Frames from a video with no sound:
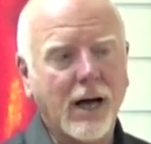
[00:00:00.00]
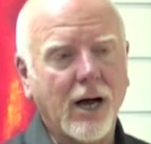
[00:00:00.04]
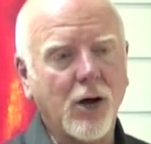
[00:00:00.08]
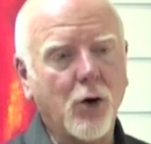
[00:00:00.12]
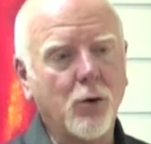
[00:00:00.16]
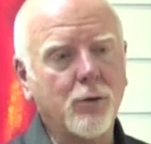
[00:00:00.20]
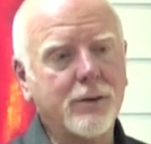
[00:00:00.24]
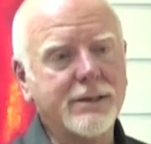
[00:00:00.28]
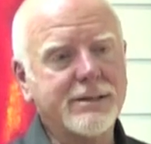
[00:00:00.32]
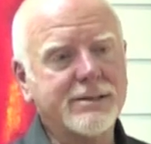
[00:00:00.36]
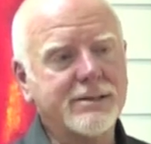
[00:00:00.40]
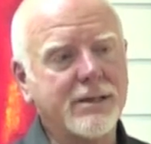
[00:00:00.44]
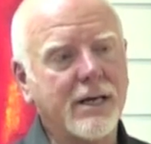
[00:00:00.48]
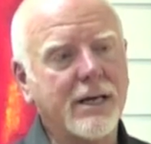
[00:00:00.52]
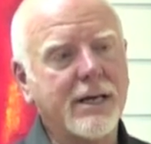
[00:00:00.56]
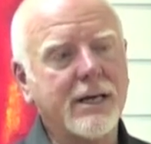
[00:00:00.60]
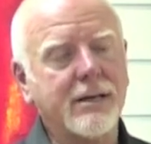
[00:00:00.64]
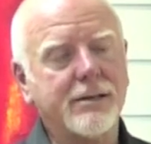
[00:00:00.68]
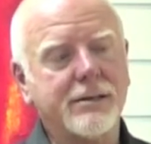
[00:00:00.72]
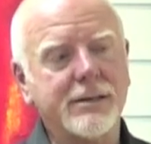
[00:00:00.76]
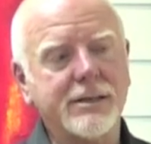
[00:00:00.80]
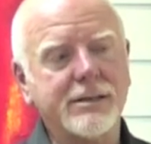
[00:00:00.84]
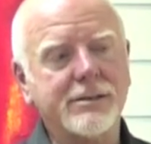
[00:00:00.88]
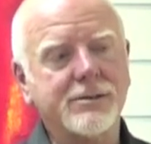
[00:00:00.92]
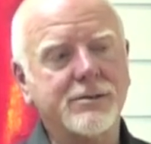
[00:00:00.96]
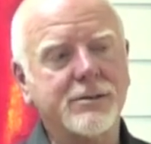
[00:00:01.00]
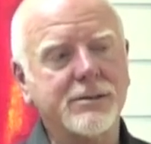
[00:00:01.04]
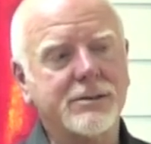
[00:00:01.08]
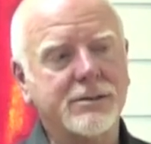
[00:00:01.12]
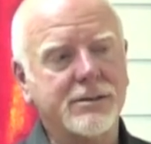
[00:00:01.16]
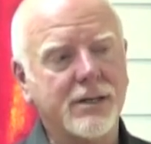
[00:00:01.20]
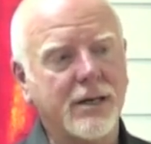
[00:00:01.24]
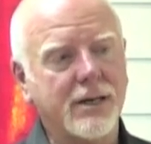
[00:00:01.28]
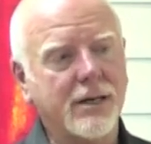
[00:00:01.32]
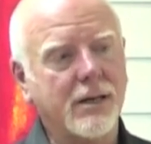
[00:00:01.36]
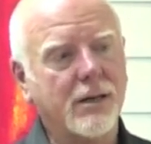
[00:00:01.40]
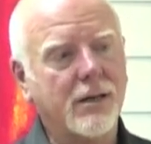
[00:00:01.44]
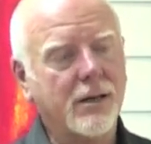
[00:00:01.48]
I only say this to
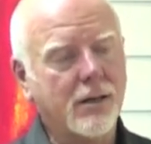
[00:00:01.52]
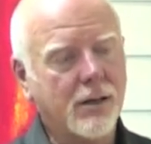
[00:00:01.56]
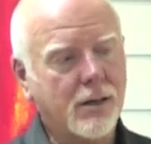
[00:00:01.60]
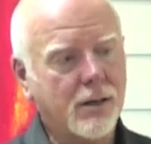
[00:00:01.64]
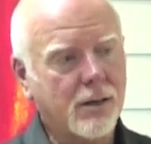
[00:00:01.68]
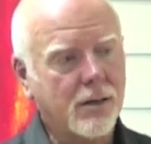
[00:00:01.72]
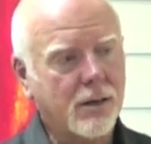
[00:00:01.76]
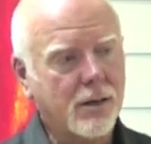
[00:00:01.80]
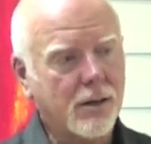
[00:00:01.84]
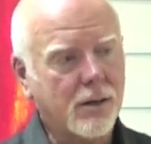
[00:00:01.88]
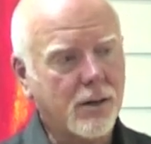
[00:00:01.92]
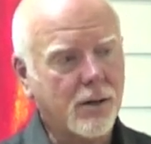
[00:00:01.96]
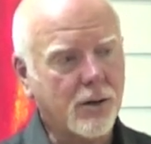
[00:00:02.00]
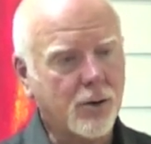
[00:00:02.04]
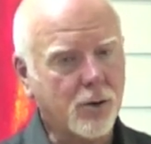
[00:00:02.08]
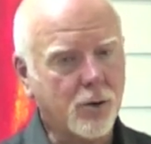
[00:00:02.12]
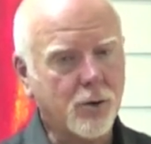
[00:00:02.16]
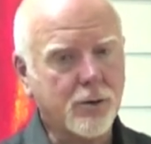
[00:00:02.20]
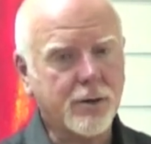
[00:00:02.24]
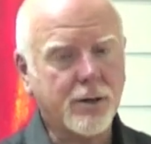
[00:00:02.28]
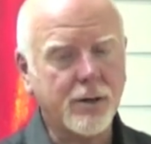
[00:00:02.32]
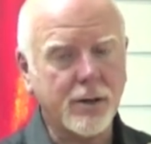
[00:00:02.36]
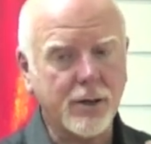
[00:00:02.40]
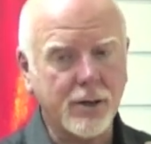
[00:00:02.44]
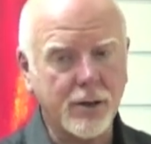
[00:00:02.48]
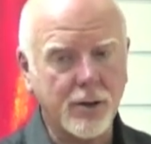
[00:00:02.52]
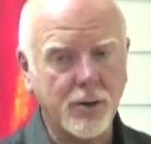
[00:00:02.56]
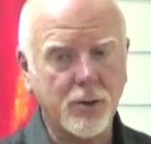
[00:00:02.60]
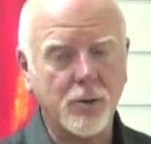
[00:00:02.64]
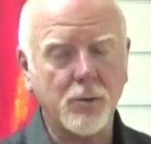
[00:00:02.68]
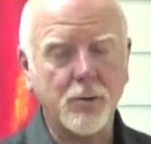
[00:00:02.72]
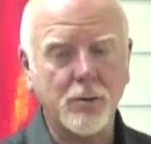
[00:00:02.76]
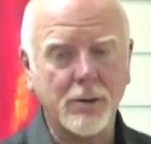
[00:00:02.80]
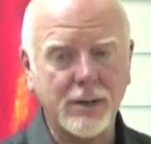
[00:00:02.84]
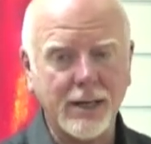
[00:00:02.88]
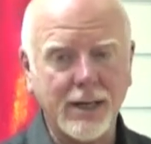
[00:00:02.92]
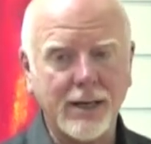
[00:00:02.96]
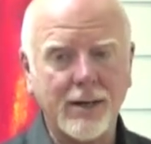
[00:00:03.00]
say, look at
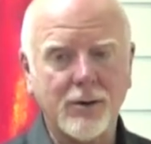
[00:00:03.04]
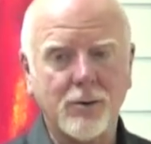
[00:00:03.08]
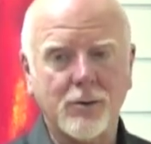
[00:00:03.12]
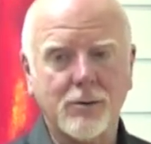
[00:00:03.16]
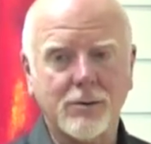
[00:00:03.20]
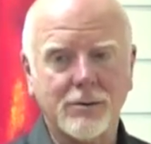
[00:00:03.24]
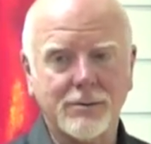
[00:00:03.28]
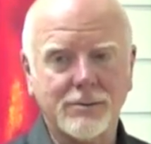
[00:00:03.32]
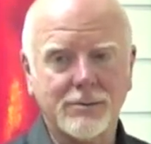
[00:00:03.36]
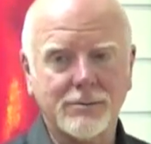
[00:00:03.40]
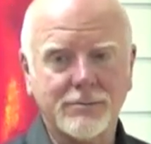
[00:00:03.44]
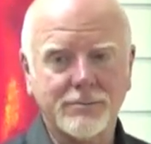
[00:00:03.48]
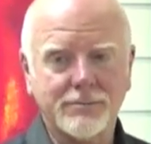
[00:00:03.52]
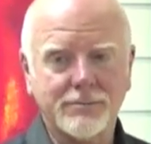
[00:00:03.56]
you now.